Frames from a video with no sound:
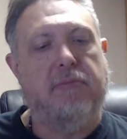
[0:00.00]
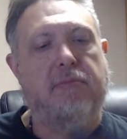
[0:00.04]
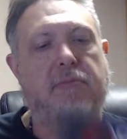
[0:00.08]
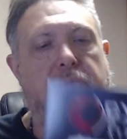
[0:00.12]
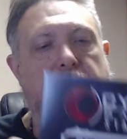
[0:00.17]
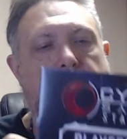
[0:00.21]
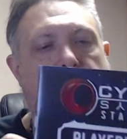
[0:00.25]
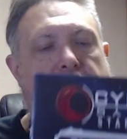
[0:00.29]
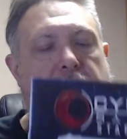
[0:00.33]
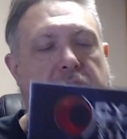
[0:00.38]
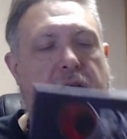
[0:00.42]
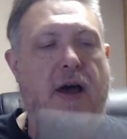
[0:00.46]

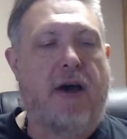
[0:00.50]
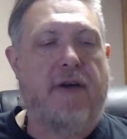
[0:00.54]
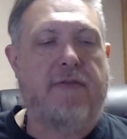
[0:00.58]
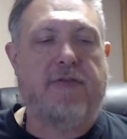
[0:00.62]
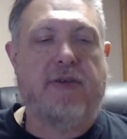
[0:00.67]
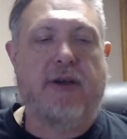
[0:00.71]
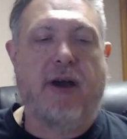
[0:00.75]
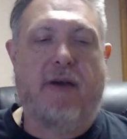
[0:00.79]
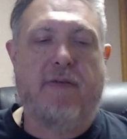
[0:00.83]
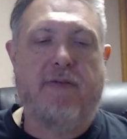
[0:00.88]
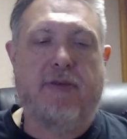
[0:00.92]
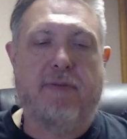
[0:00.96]
Soft
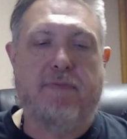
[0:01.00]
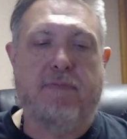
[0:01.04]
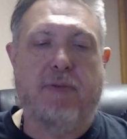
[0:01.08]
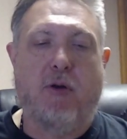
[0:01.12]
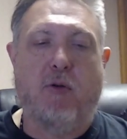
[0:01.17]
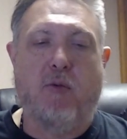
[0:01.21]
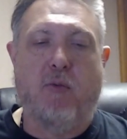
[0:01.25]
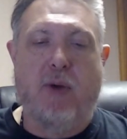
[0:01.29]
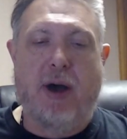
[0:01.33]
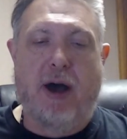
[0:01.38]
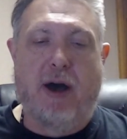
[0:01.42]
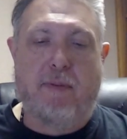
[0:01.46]
cover, but
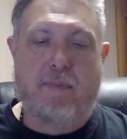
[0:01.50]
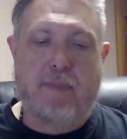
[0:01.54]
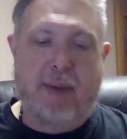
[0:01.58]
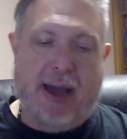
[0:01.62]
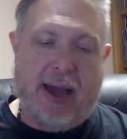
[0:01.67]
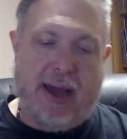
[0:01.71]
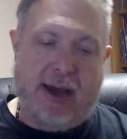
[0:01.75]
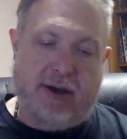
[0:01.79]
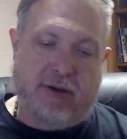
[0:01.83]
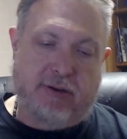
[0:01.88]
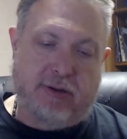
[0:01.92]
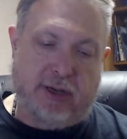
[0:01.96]
well
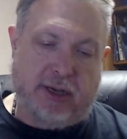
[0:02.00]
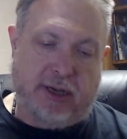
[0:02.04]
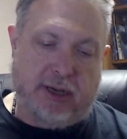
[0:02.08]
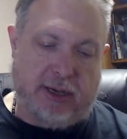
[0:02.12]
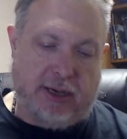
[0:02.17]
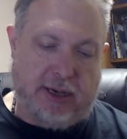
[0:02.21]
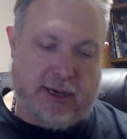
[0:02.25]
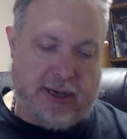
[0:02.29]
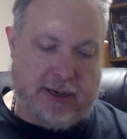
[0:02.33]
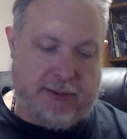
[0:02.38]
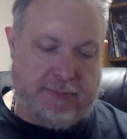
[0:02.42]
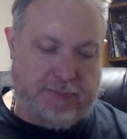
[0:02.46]
bound.
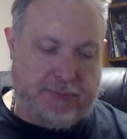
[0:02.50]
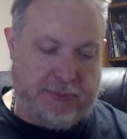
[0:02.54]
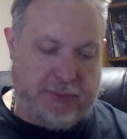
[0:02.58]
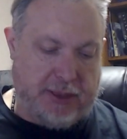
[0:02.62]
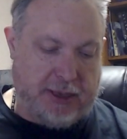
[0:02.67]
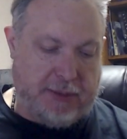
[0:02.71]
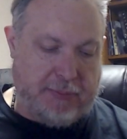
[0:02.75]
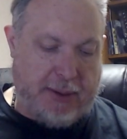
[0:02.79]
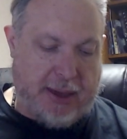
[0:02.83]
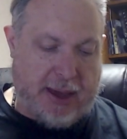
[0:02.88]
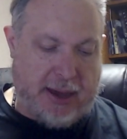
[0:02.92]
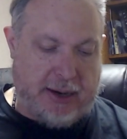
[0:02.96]
The
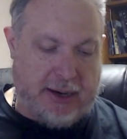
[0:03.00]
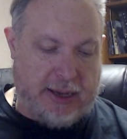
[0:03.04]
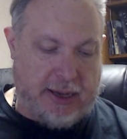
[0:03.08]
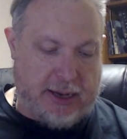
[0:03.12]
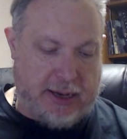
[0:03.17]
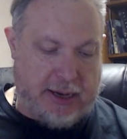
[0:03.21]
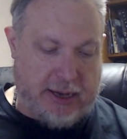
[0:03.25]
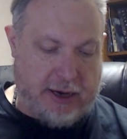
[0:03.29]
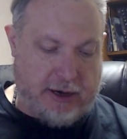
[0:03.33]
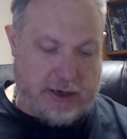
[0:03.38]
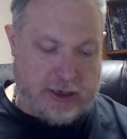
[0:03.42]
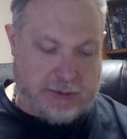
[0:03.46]
bounding on
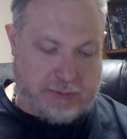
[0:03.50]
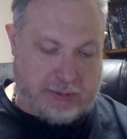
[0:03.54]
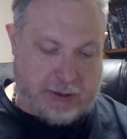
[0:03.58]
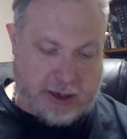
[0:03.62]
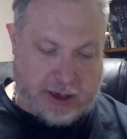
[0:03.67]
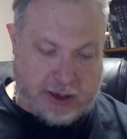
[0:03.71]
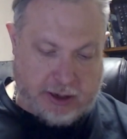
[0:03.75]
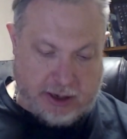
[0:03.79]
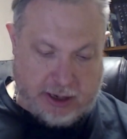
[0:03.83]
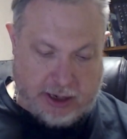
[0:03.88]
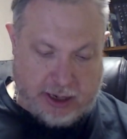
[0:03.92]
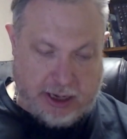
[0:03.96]
here is pretty
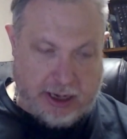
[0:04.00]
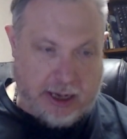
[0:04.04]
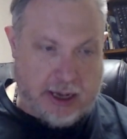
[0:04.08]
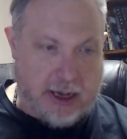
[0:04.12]
good.